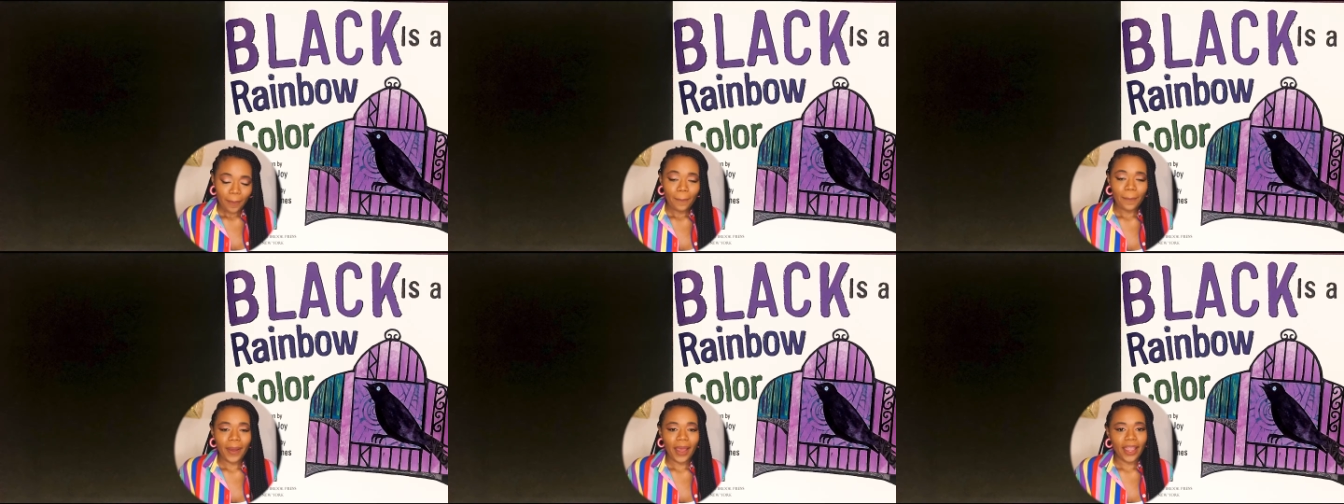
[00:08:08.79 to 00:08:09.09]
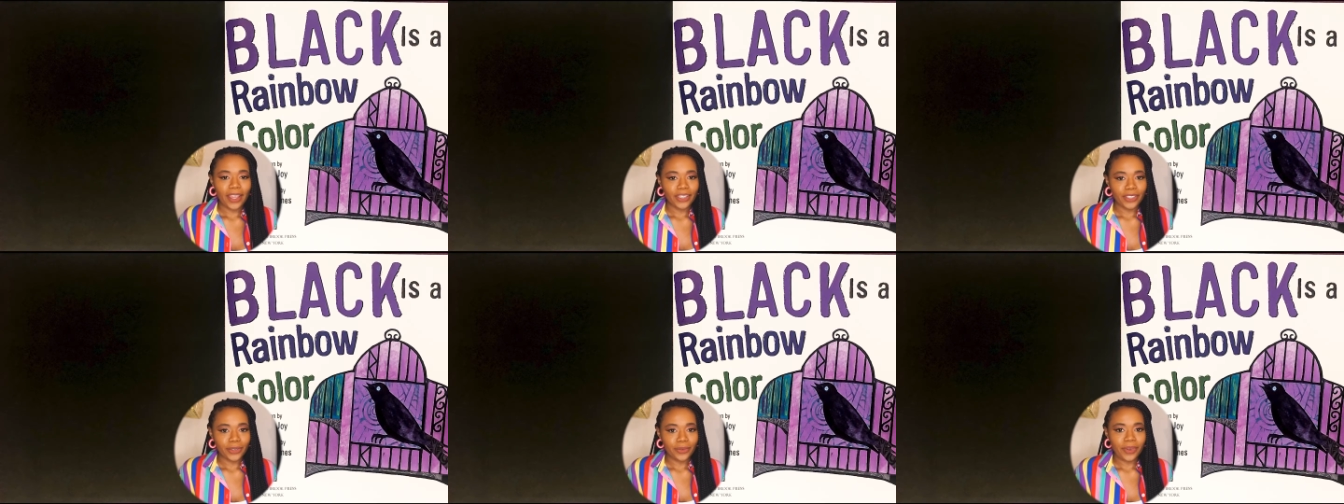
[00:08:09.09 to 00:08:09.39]

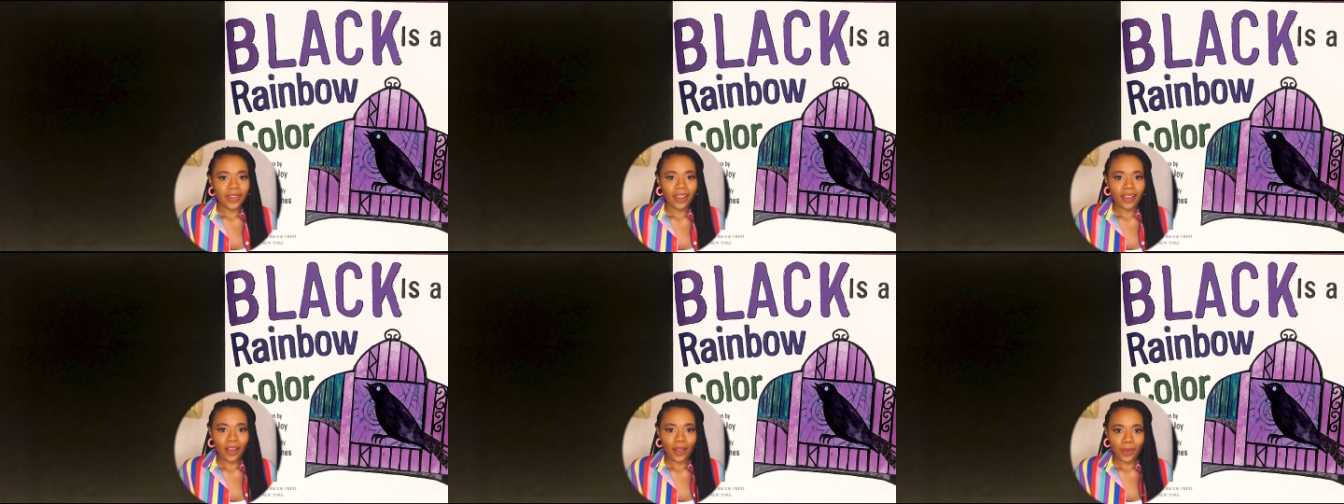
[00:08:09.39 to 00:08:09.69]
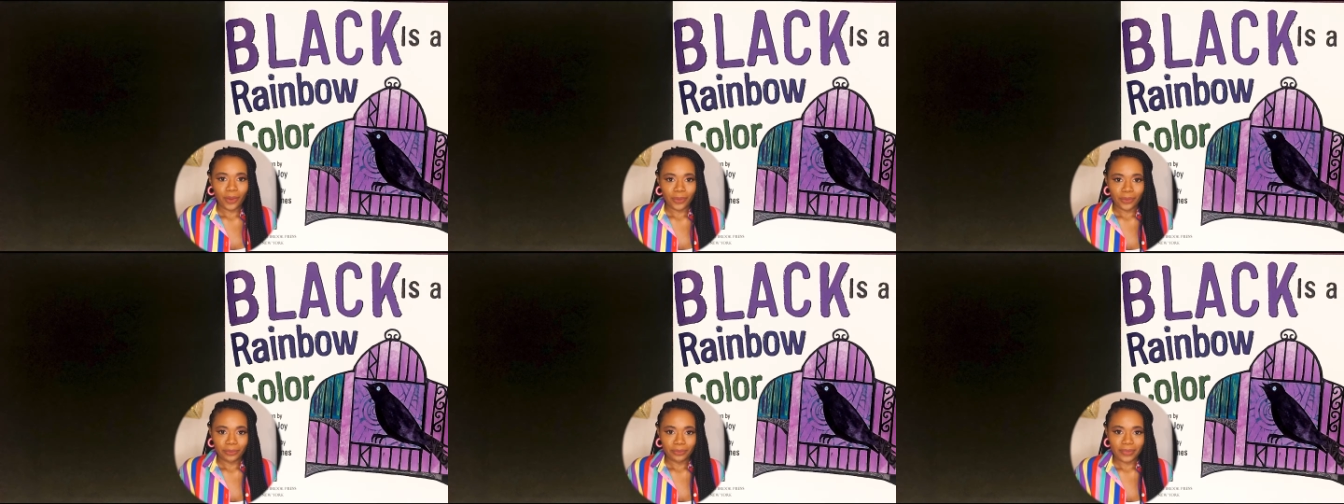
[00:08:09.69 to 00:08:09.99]
by Ekua
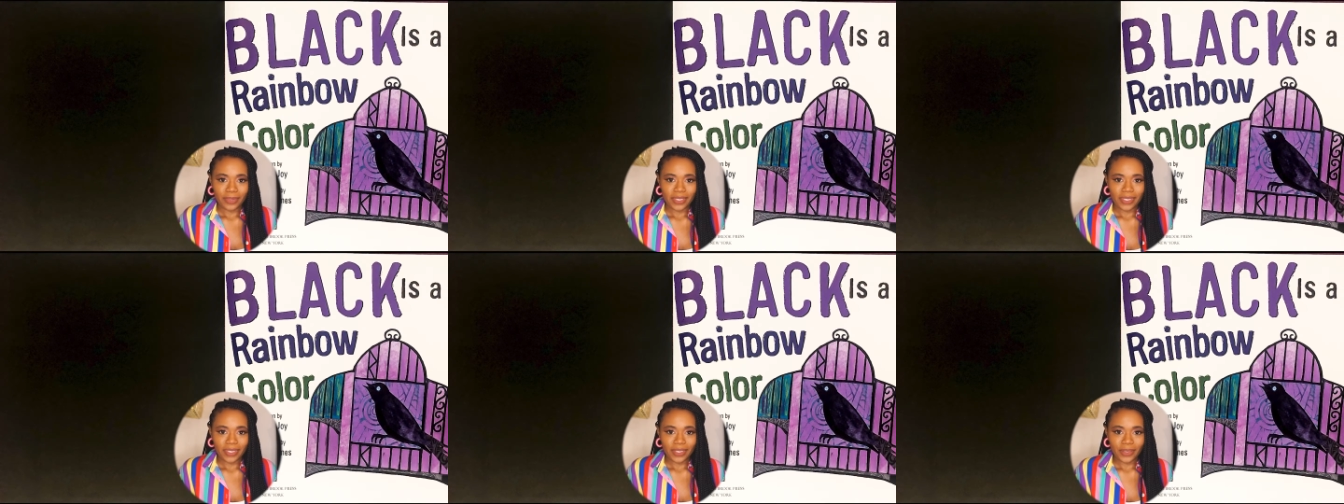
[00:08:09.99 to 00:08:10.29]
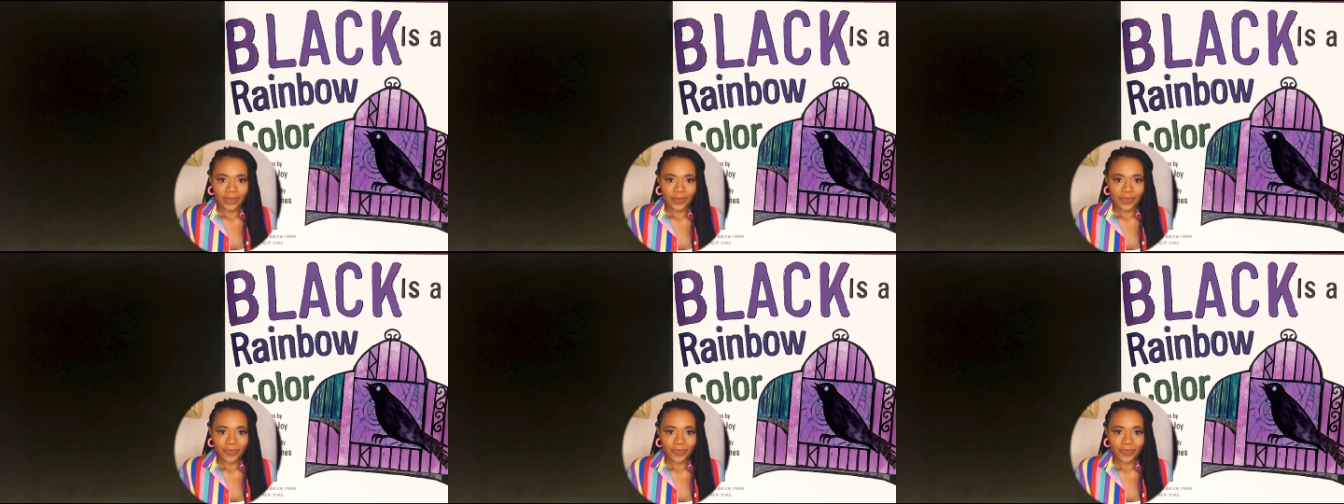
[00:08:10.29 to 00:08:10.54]
Holmes.